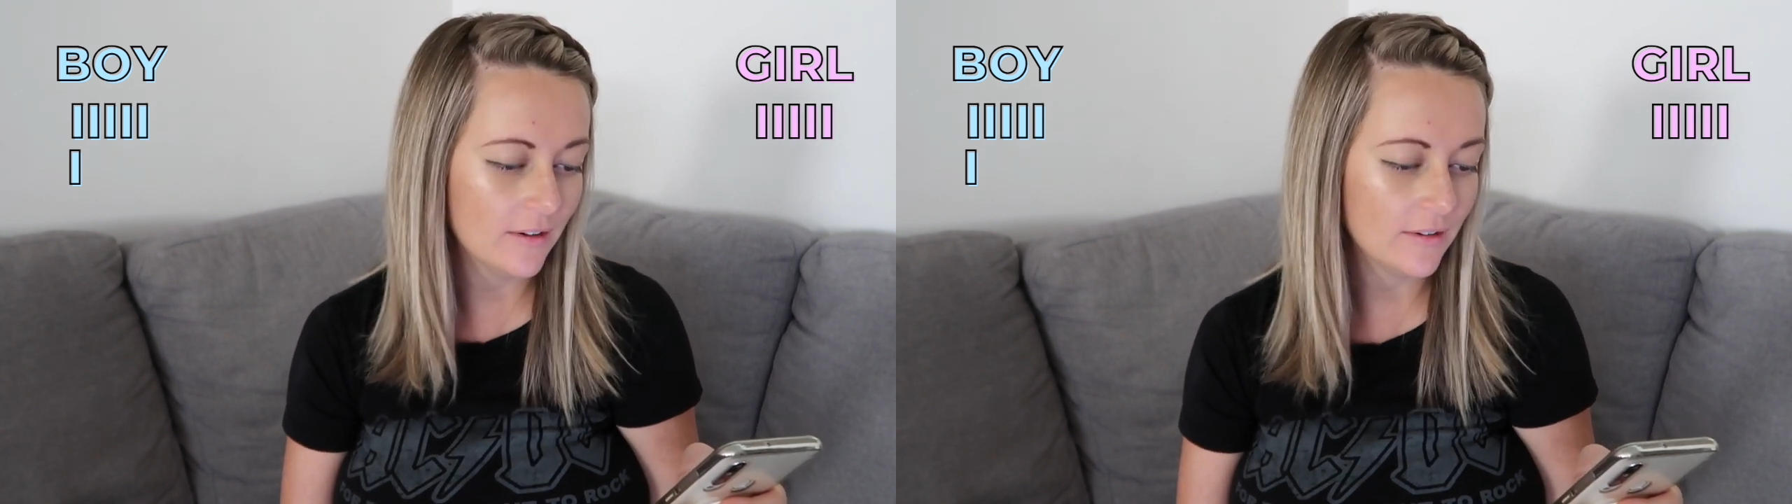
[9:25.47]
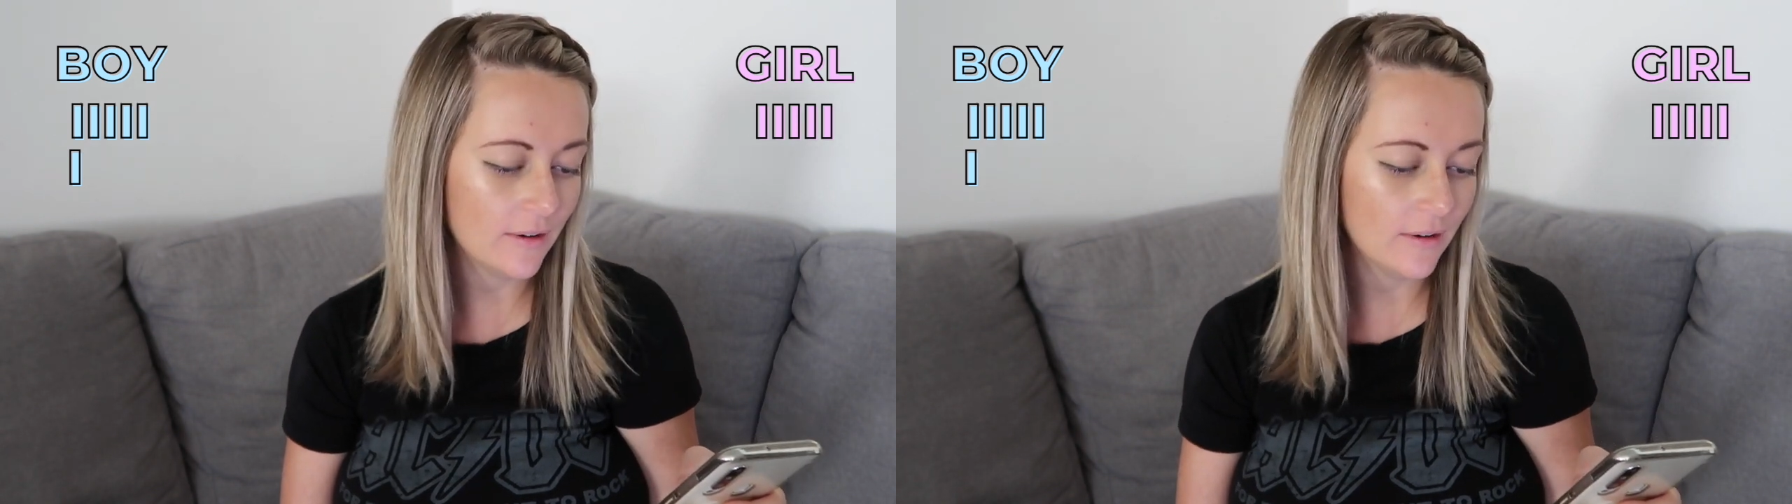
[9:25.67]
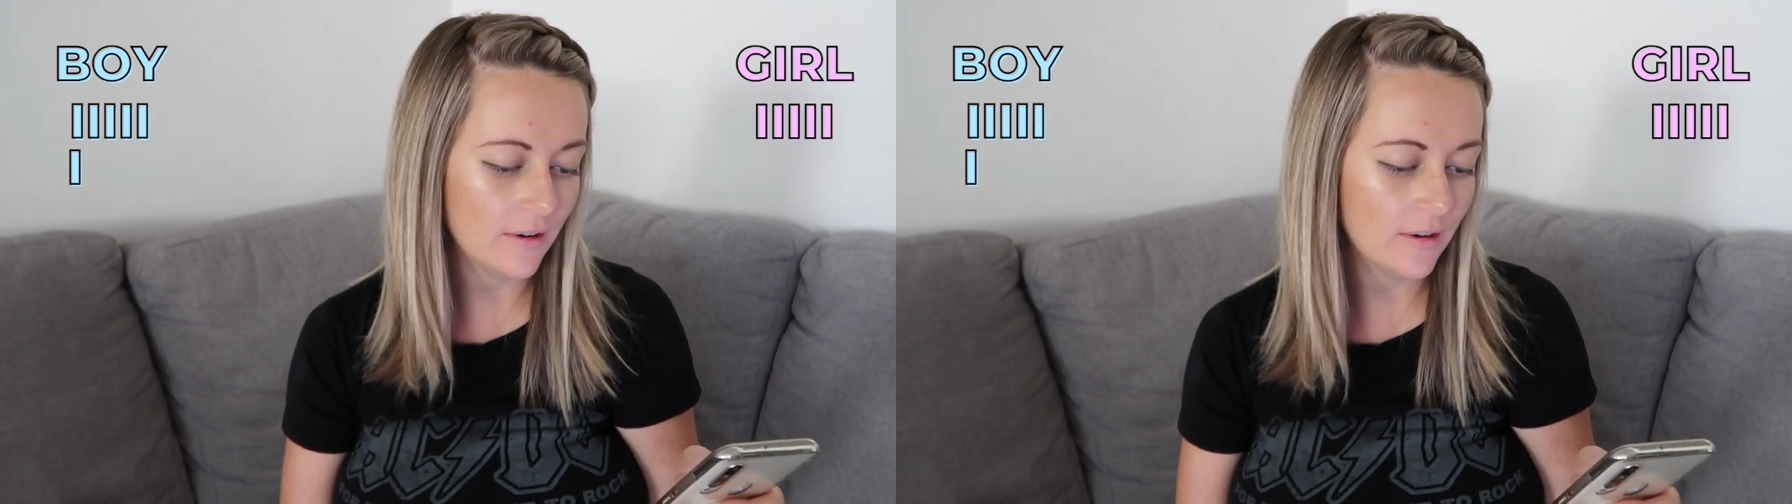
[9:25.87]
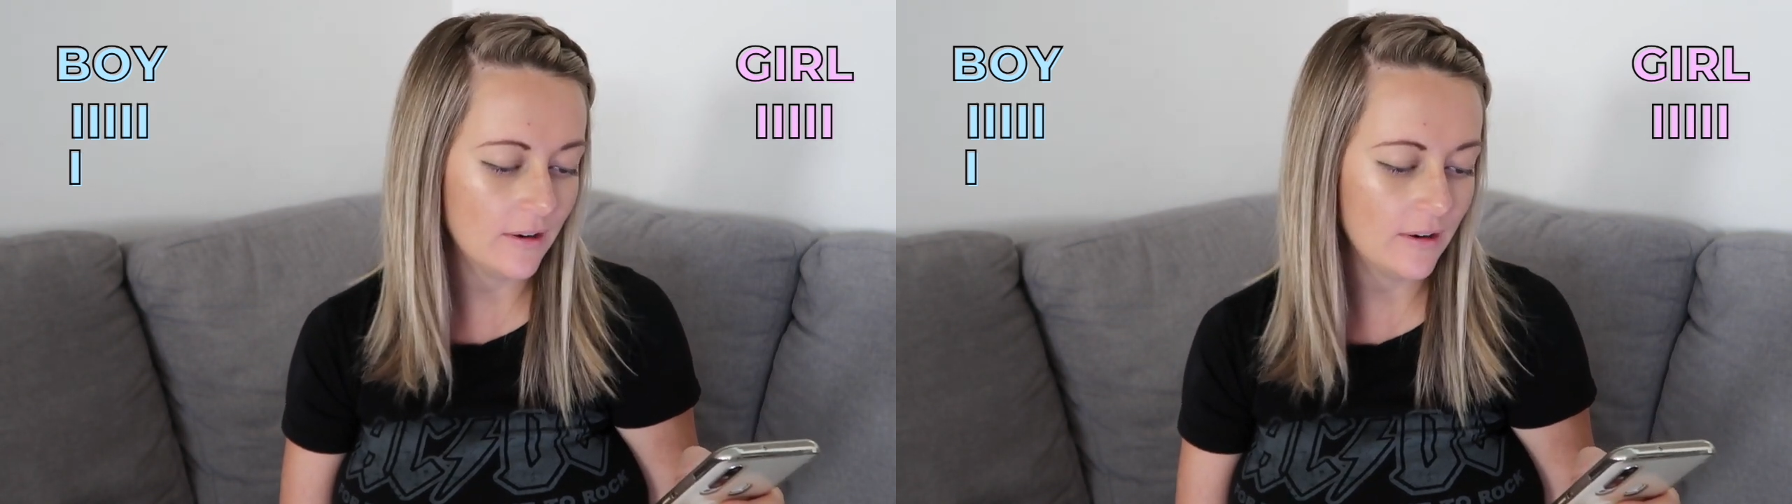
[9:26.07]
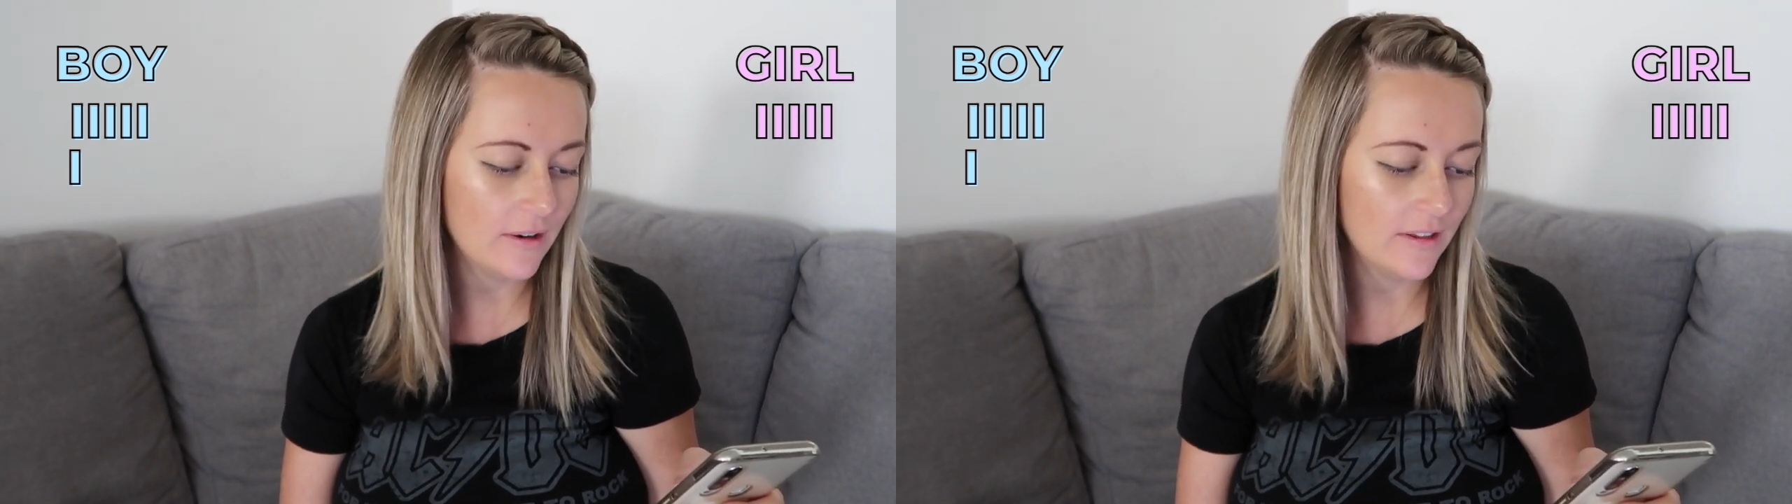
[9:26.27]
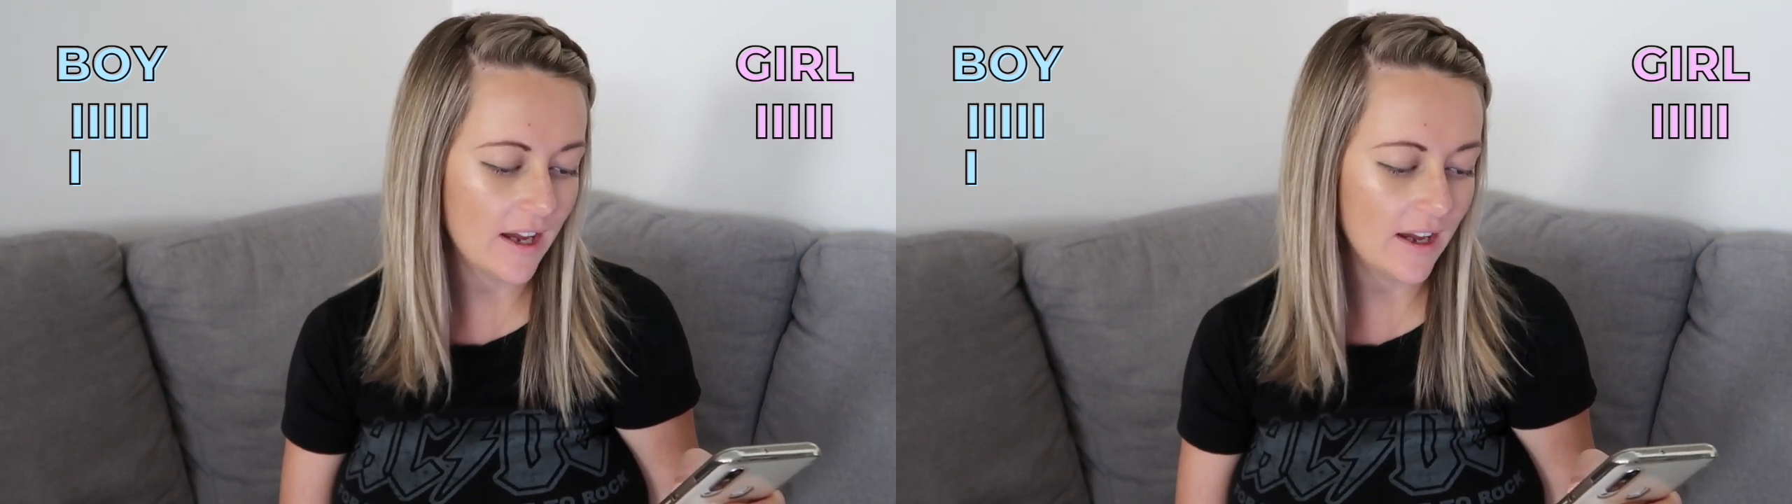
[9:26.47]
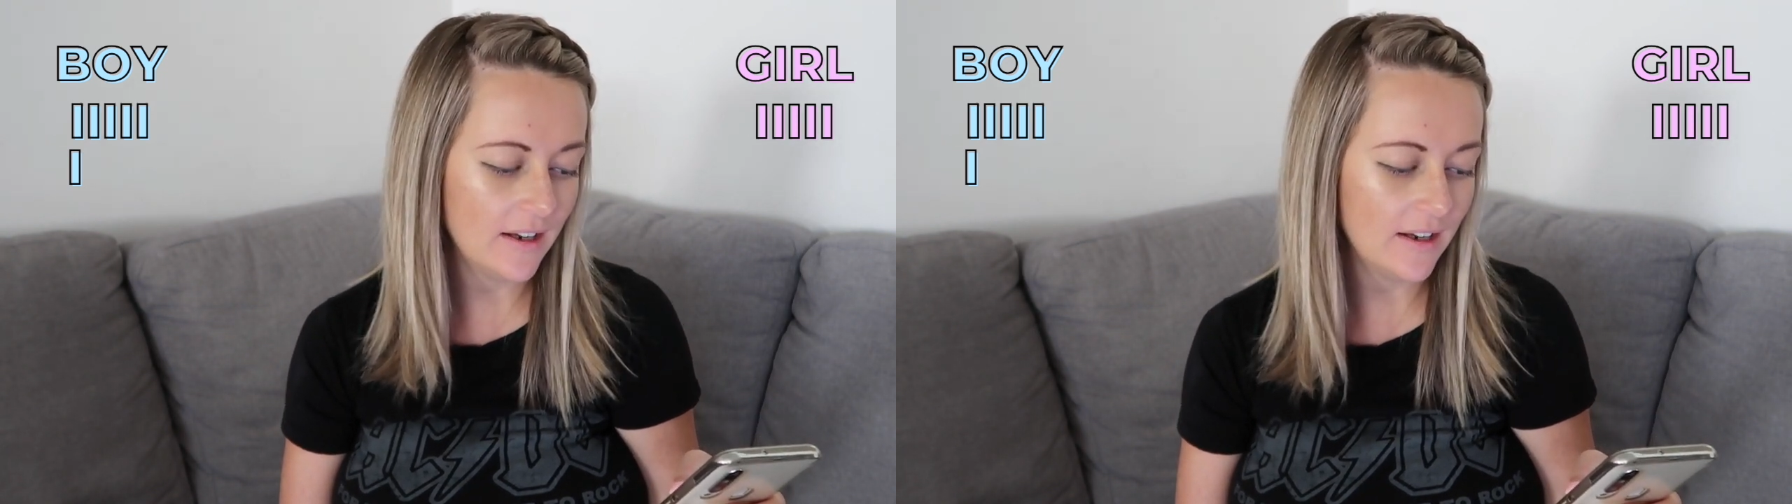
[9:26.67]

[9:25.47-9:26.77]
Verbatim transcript: So that